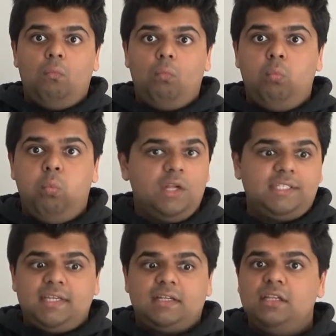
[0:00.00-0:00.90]
what
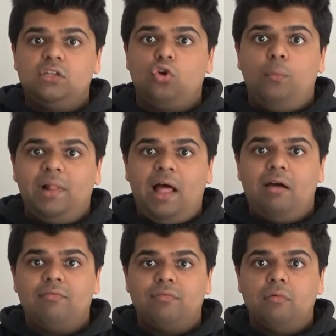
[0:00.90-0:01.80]
exactly does Opel
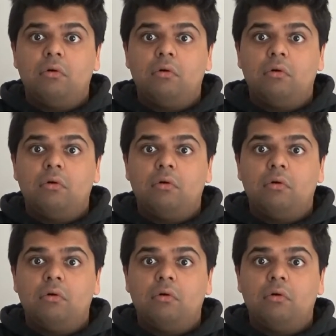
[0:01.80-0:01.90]
have?